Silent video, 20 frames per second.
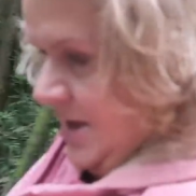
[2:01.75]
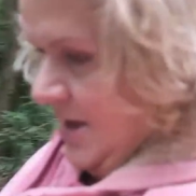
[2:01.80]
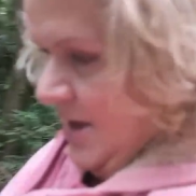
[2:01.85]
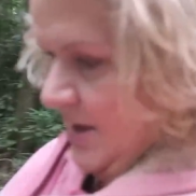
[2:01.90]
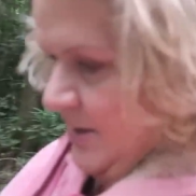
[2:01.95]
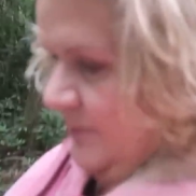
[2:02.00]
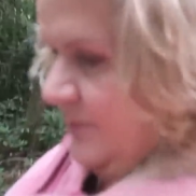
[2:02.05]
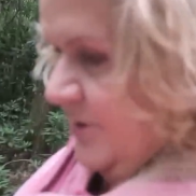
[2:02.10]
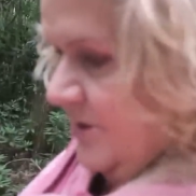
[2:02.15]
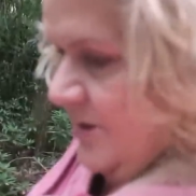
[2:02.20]

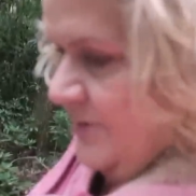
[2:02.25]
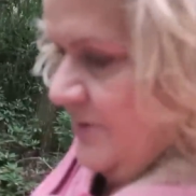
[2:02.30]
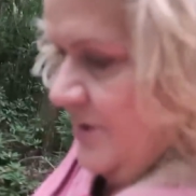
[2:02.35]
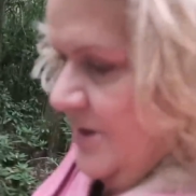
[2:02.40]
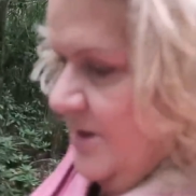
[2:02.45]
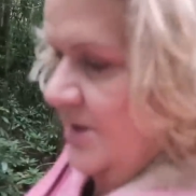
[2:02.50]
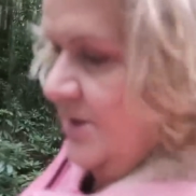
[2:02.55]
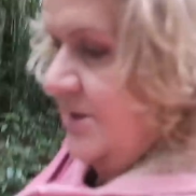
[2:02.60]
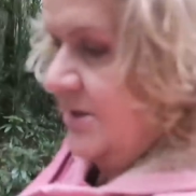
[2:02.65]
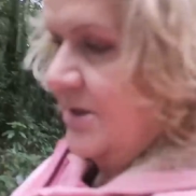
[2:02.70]
Um, so I
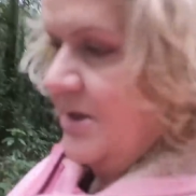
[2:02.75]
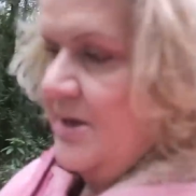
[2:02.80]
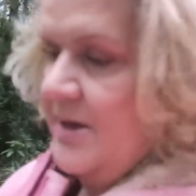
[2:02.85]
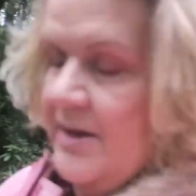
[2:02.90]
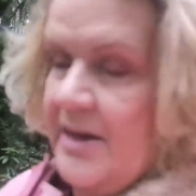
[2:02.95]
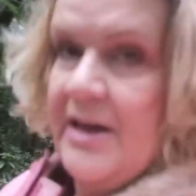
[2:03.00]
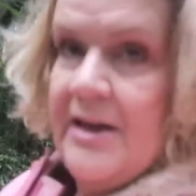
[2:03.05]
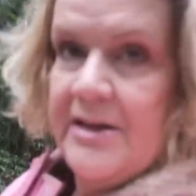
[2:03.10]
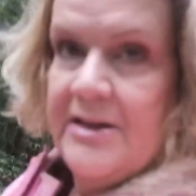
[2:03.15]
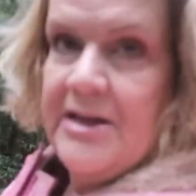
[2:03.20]
need to
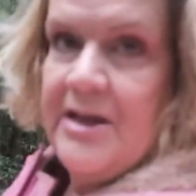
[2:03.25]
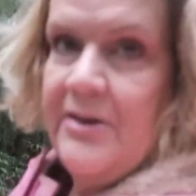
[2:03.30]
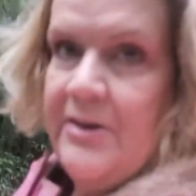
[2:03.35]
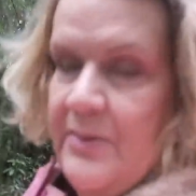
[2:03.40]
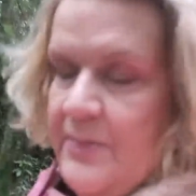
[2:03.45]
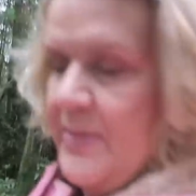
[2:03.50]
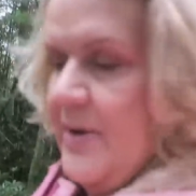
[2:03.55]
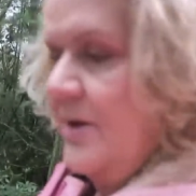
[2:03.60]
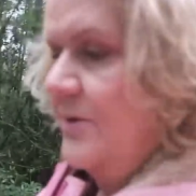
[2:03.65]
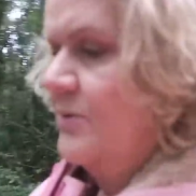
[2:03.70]
cut that down
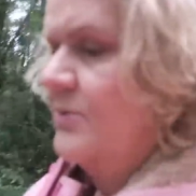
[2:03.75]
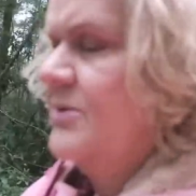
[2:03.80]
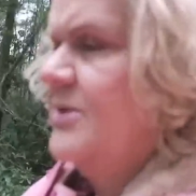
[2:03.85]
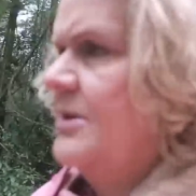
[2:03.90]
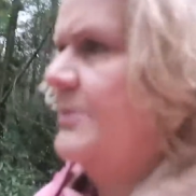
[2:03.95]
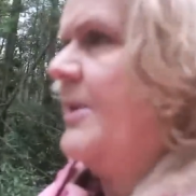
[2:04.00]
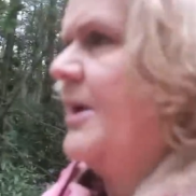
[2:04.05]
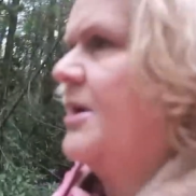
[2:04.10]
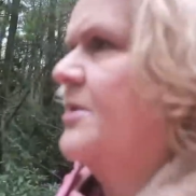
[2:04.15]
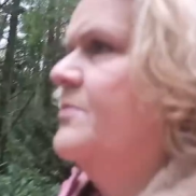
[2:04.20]
a bit.
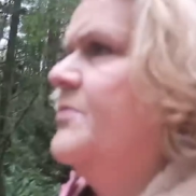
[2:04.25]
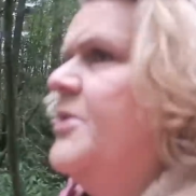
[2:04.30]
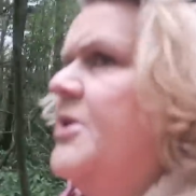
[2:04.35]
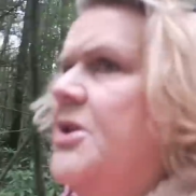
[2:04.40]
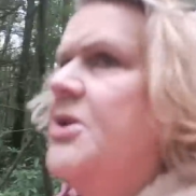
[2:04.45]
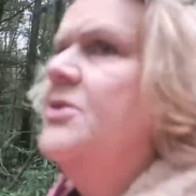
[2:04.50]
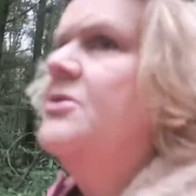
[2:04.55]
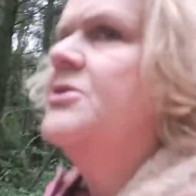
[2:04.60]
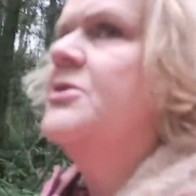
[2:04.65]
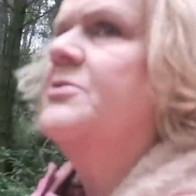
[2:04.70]
Also, my
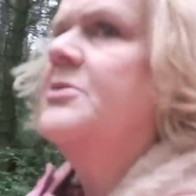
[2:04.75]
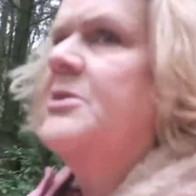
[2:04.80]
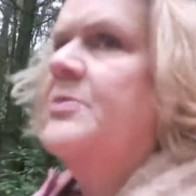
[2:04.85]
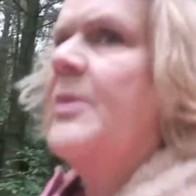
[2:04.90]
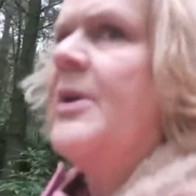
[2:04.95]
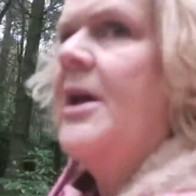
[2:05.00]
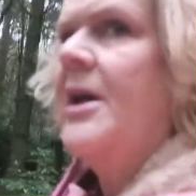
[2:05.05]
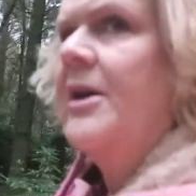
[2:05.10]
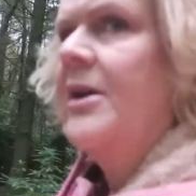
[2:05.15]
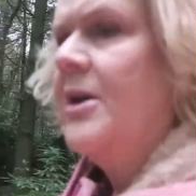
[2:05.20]
computer was
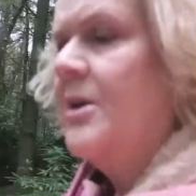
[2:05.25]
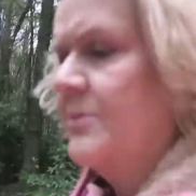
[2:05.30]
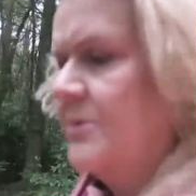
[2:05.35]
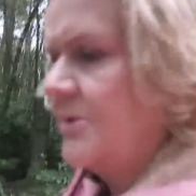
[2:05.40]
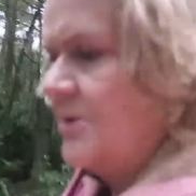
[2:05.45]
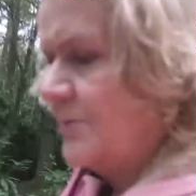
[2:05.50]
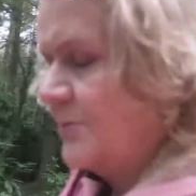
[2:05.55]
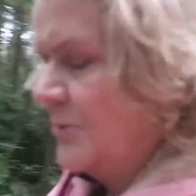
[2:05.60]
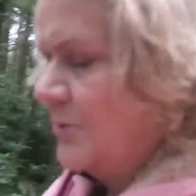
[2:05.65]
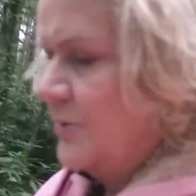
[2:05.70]
playing up
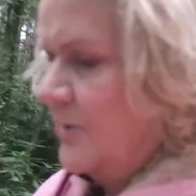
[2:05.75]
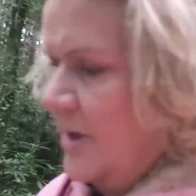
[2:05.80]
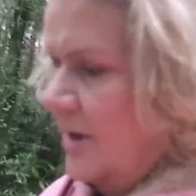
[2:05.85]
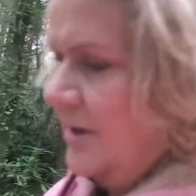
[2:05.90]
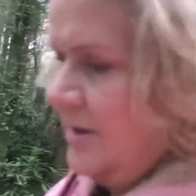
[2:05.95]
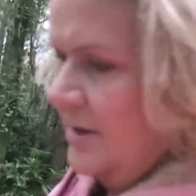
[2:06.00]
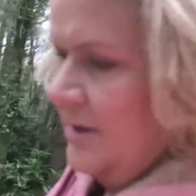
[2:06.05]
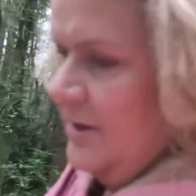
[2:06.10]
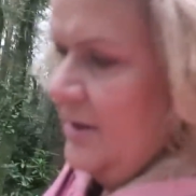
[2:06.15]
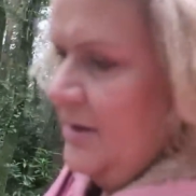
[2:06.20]
this
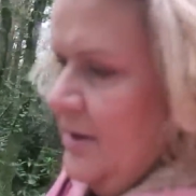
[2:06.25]
morning.